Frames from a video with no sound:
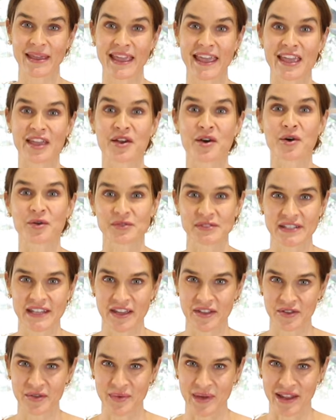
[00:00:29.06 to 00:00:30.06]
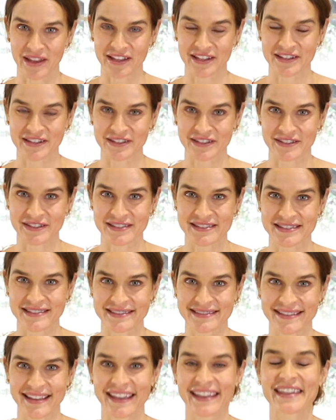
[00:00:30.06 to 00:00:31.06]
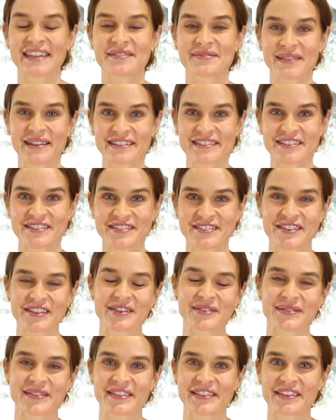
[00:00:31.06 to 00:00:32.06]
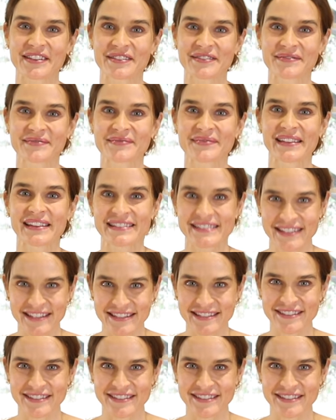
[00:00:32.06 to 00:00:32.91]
cake hold together while it cooks. I can't wait to share it with you. Let's get